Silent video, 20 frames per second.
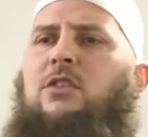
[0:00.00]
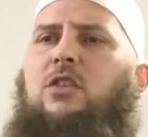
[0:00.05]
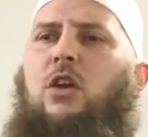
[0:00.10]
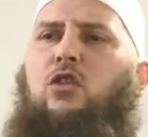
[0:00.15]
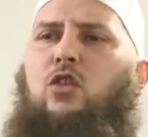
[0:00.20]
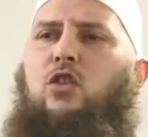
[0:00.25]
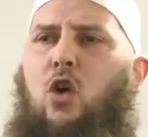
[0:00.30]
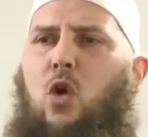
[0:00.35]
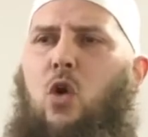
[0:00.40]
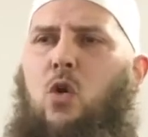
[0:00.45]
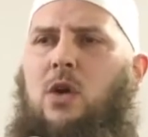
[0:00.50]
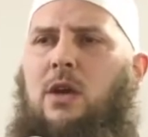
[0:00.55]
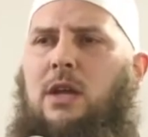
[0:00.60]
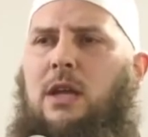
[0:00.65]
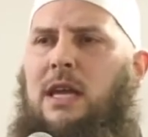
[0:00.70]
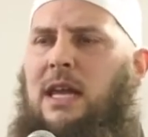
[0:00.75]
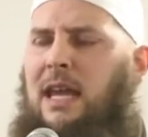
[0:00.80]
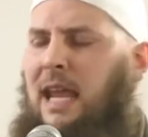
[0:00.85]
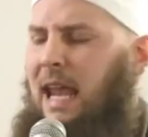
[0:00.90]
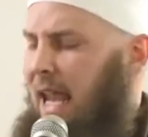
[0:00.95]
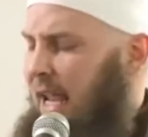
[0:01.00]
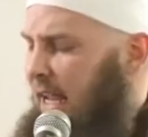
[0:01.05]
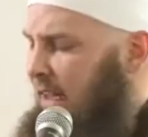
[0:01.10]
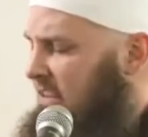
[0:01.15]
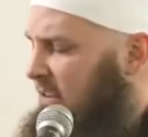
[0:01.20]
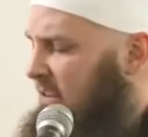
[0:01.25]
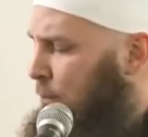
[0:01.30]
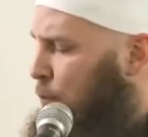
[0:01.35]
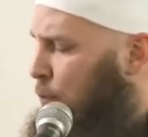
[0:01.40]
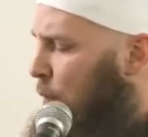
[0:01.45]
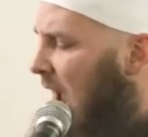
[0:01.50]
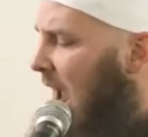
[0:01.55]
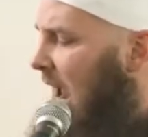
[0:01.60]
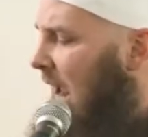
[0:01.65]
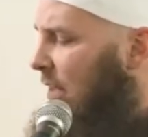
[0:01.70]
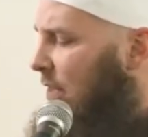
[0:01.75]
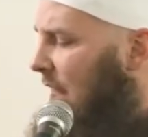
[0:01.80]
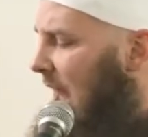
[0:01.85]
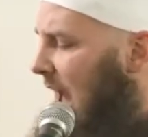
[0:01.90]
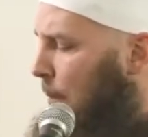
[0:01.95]
you need to do is
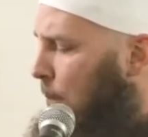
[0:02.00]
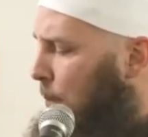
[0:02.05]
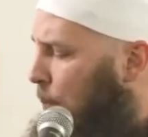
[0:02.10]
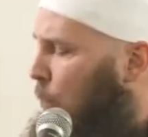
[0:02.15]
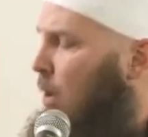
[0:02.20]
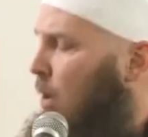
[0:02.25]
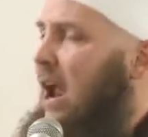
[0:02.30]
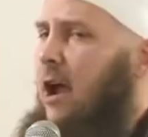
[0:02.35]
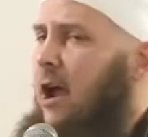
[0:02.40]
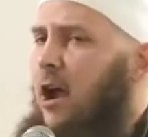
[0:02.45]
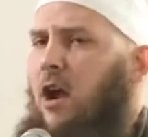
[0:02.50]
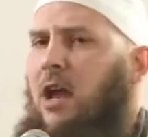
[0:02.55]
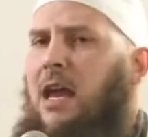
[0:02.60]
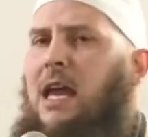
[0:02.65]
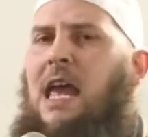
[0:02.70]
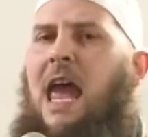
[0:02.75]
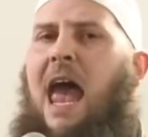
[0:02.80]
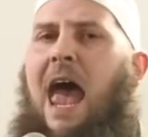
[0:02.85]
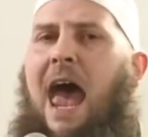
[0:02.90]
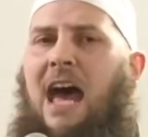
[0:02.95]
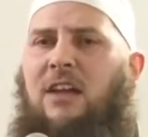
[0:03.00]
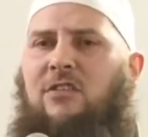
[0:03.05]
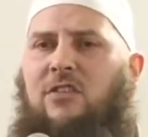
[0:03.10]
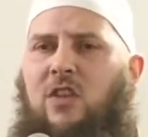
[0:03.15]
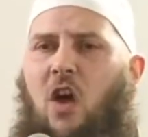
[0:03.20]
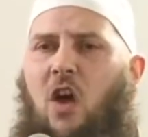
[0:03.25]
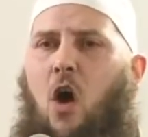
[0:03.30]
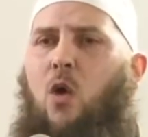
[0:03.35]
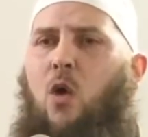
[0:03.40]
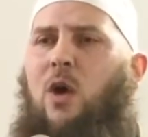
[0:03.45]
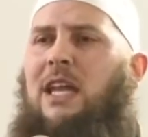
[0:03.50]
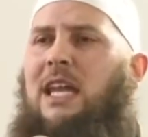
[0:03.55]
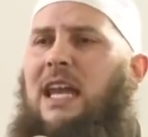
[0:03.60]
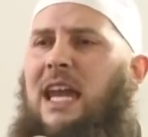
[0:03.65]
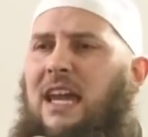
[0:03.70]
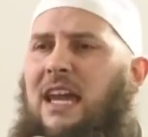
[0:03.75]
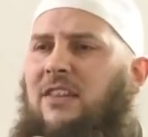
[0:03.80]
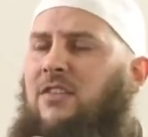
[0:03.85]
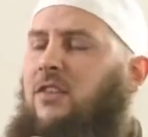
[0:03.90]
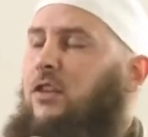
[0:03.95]
pray that prayer as though
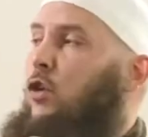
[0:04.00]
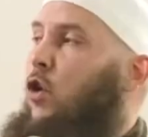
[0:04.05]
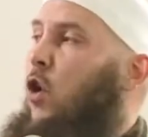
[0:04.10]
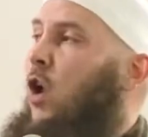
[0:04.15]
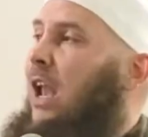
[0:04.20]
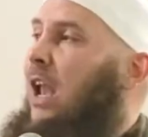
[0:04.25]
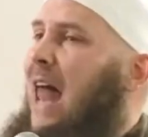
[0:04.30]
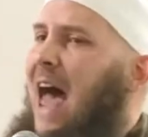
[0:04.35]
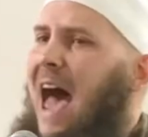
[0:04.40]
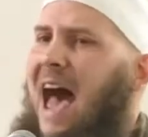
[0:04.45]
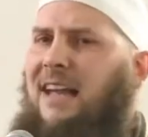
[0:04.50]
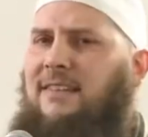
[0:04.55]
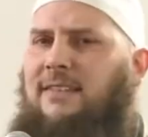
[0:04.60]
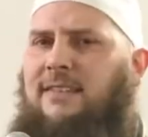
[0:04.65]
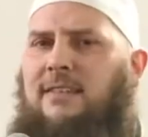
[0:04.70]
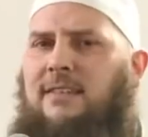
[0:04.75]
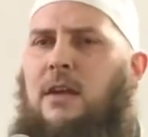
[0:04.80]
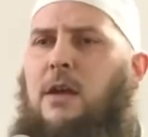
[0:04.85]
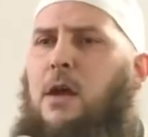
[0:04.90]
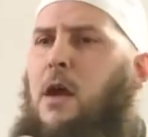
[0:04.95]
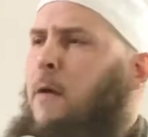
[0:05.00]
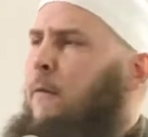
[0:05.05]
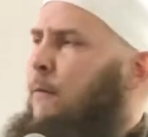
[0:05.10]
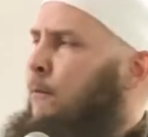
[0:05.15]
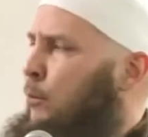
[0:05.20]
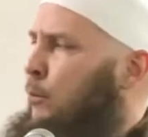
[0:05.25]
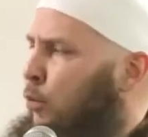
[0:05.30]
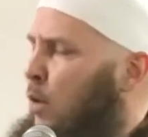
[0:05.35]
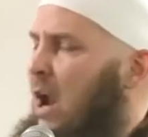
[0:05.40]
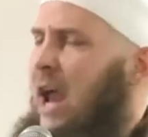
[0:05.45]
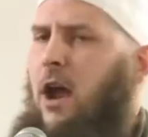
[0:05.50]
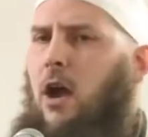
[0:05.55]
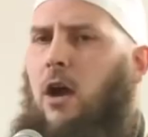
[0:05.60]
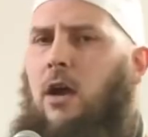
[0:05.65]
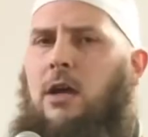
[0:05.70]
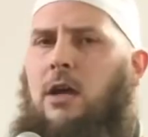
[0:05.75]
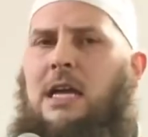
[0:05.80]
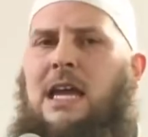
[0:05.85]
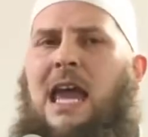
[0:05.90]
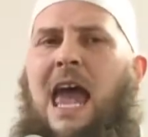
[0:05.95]
it is your last
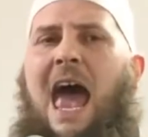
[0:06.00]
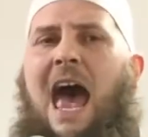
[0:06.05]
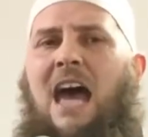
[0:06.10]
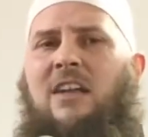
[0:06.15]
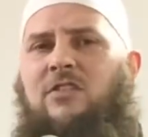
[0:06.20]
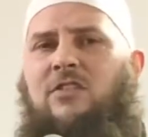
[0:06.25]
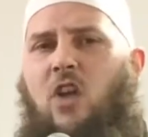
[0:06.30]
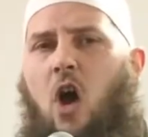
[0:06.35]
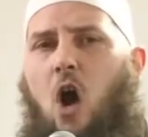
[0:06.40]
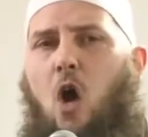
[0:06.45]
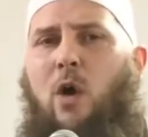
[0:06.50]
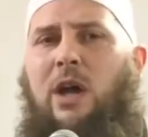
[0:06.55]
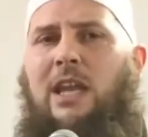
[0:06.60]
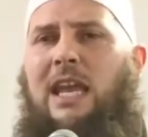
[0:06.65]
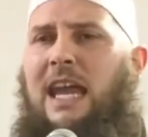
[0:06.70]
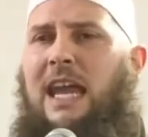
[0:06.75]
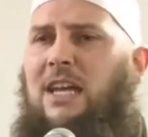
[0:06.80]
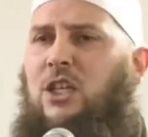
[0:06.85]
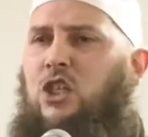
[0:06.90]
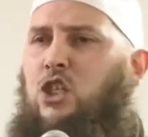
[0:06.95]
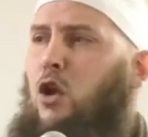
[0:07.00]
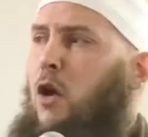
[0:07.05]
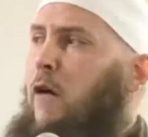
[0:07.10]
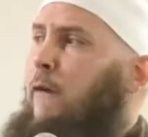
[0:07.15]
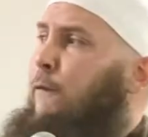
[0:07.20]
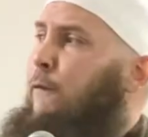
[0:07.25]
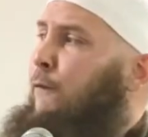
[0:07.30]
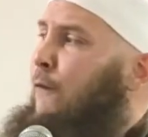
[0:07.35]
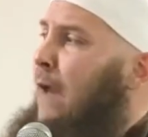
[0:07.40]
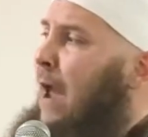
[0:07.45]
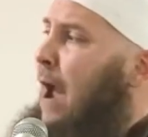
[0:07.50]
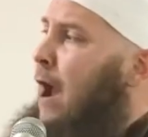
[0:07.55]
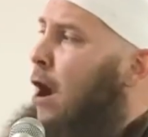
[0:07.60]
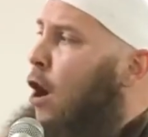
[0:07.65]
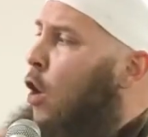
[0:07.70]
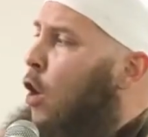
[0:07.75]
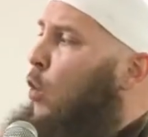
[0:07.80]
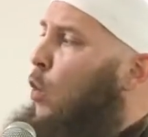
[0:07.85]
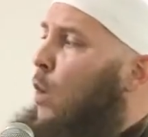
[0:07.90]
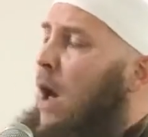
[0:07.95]
prayer, as though it is your
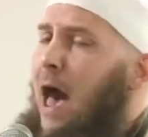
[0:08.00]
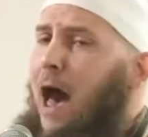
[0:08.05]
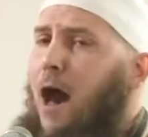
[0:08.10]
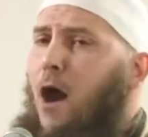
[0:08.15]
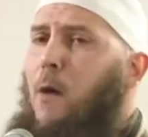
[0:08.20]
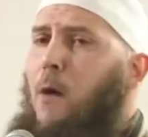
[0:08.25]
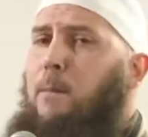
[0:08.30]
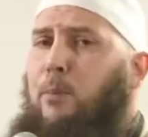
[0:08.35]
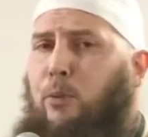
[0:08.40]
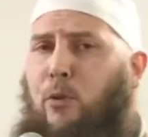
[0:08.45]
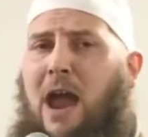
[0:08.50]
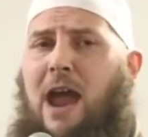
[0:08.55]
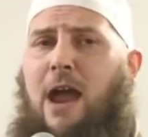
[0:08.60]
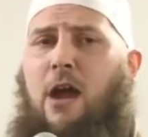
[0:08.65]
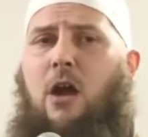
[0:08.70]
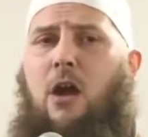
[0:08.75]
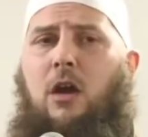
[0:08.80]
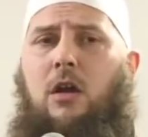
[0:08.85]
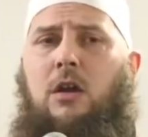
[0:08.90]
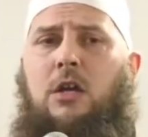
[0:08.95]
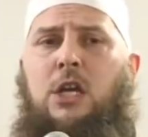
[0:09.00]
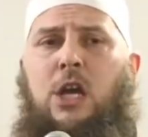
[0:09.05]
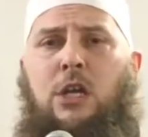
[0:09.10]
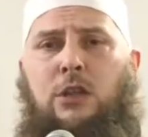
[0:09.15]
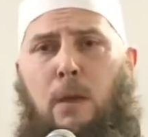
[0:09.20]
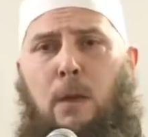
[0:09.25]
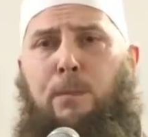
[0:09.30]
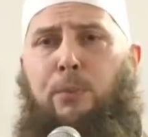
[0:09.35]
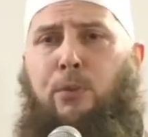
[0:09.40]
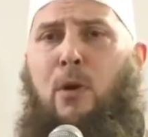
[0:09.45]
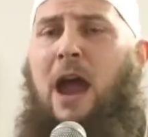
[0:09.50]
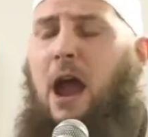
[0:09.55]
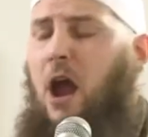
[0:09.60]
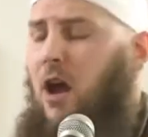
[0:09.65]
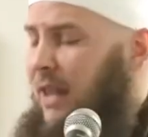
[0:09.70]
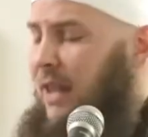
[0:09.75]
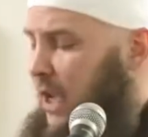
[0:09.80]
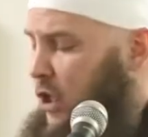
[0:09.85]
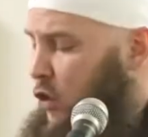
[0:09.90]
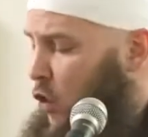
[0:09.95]
farewell prayer, the
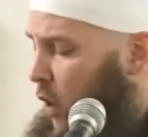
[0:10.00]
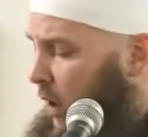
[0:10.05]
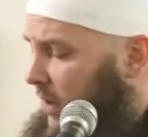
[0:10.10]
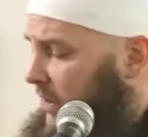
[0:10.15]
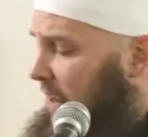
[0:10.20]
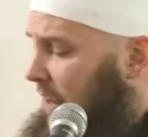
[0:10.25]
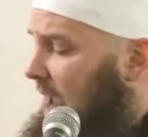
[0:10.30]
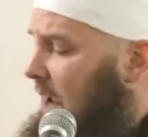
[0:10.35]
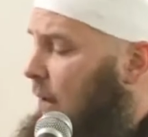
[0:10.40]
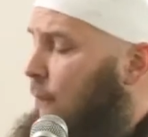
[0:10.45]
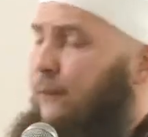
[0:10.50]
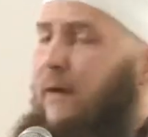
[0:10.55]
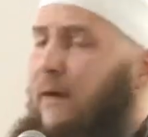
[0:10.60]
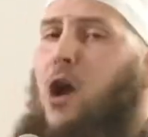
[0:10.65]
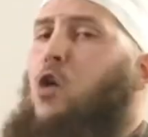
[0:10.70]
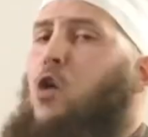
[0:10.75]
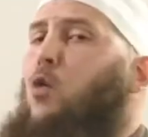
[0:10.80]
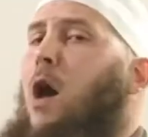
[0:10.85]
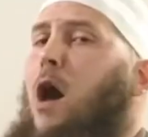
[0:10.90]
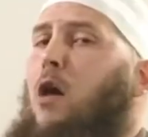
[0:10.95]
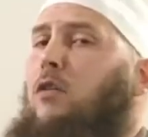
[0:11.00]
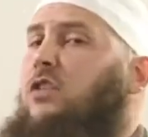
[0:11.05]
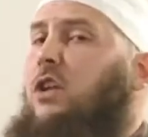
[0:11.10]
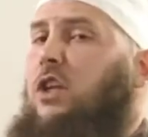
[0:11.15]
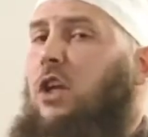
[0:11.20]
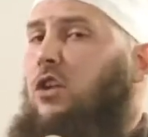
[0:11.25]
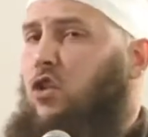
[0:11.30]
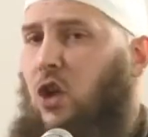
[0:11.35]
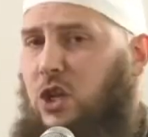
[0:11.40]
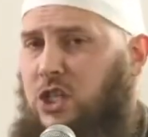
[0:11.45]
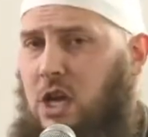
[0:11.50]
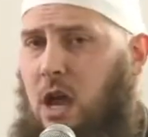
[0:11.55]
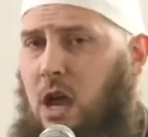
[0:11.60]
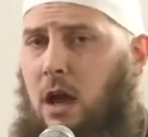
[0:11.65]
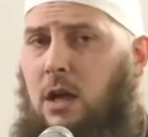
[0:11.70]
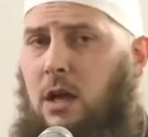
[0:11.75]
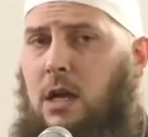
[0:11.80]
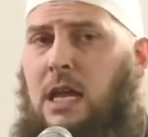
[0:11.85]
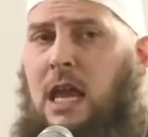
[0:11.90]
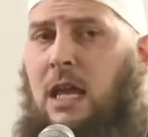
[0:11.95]
prayer that you are saying farewell to the
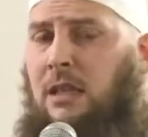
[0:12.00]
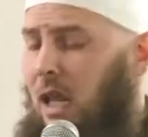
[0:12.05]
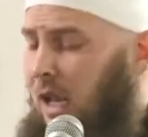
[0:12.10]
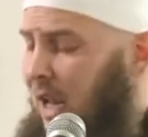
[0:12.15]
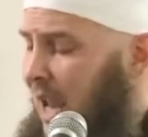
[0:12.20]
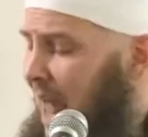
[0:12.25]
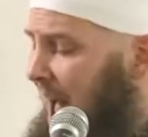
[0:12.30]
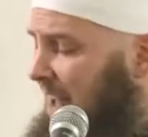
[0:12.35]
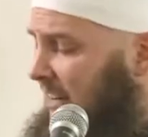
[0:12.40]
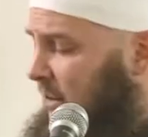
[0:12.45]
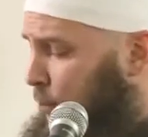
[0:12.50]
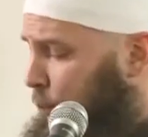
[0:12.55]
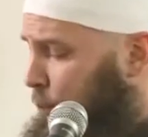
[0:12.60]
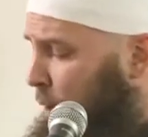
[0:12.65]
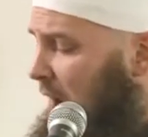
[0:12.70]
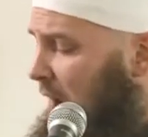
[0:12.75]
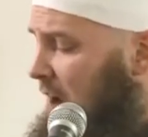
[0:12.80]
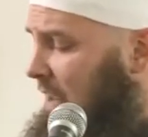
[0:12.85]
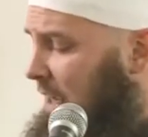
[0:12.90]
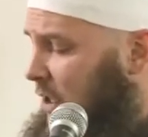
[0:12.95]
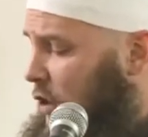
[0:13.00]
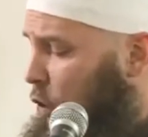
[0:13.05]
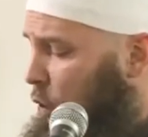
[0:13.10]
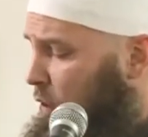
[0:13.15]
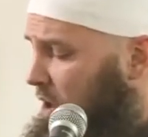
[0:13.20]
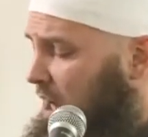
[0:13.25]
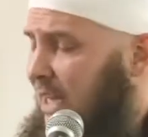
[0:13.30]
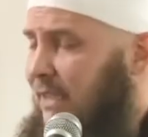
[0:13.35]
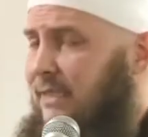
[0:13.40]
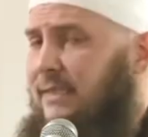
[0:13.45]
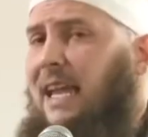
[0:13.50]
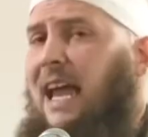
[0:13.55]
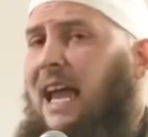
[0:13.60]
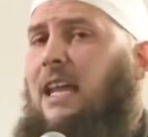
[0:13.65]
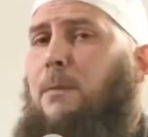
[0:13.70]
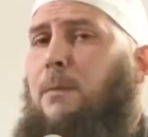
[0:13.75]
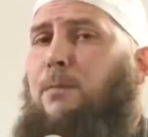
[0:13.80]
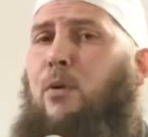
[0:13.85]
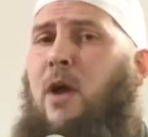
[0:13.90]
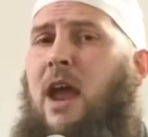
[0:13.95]
dunya, the last prayer that you're going to
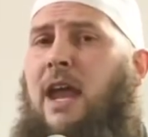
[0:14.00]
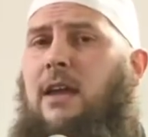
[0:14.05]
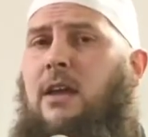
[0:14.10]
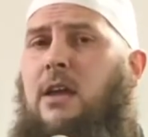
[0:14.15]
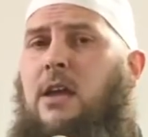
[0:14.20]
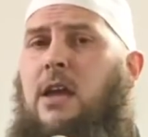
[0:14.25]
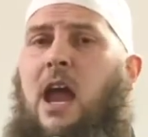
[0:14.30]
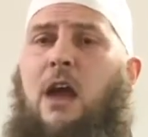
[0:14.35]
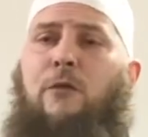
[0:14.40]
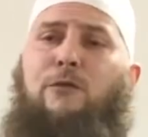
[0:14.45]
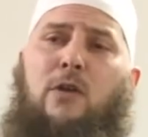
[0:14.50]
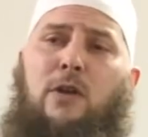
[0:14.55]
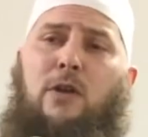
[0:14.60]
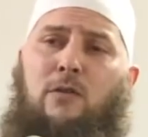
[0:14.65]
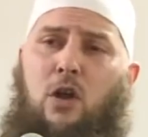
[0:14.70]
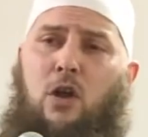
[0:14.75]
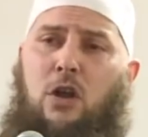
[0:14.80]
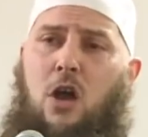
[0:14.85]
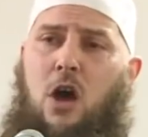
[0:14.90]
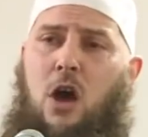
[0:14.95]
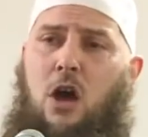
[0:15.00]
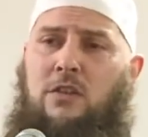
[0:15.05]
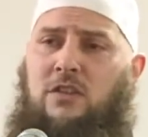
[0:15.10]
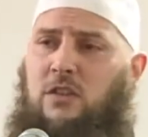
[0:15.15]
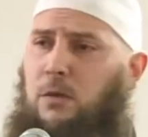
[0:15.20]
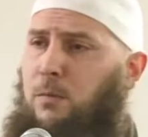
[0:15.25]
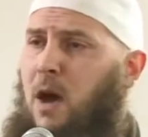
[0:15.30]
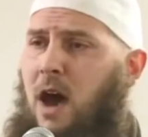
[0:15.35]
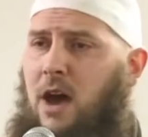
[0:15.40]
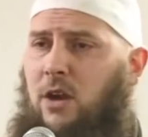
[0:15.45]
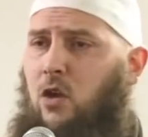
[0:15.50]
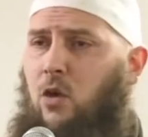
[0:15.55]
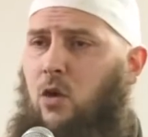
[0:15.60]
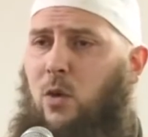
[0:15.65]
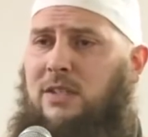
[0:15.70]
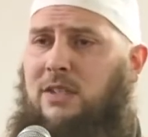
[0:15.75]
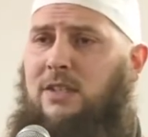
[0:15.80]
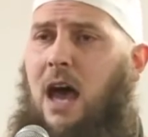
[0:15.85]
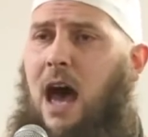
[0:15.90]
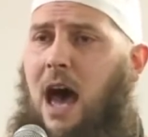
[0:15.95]
stand and pray in front of Allah
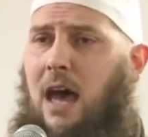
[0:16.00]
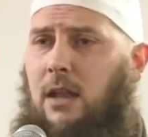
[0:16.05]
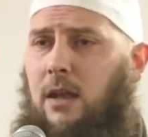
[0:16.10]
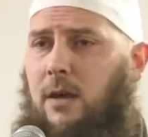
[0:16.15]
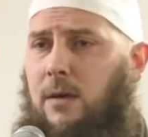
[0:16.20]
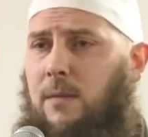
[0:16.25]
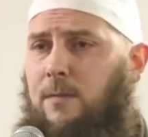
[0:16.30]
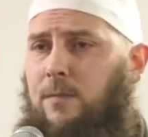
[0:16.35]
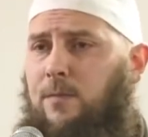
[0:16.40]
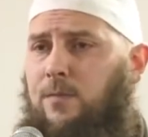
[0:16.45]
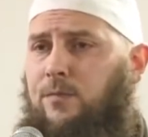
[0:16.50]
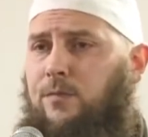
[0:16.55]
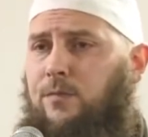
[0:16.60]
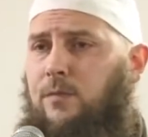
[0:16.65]
subhanahu wa ta'ala.